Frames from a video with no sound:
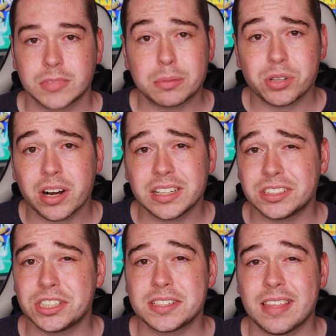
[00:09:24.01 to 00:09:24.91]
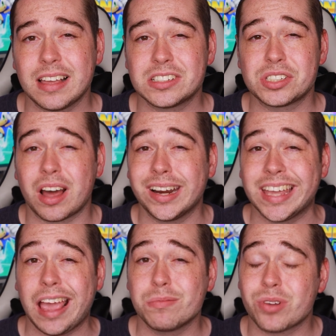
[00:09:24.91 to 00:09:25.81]
I'm starting to just think
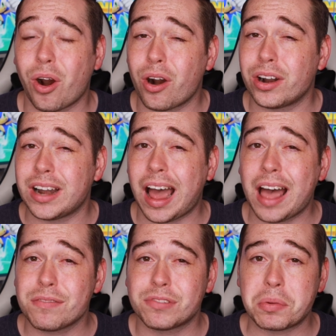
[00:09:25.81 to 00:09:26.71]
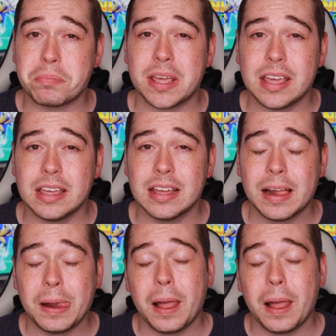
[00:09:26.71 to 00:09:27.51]
Sonic games are not for me,